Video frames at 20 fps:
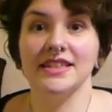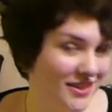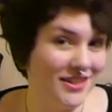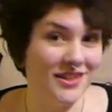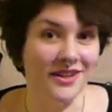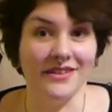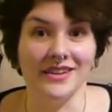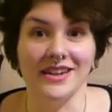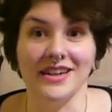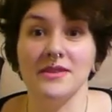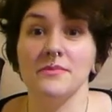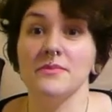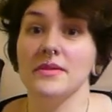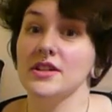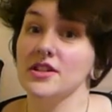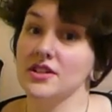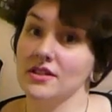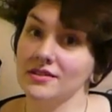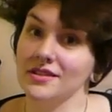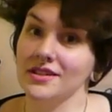sorry, my
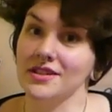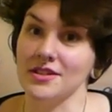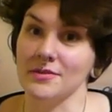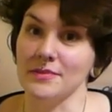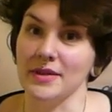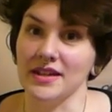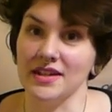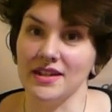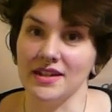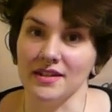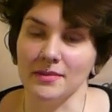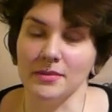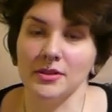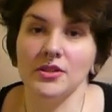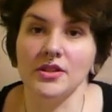shoulder just made a terrible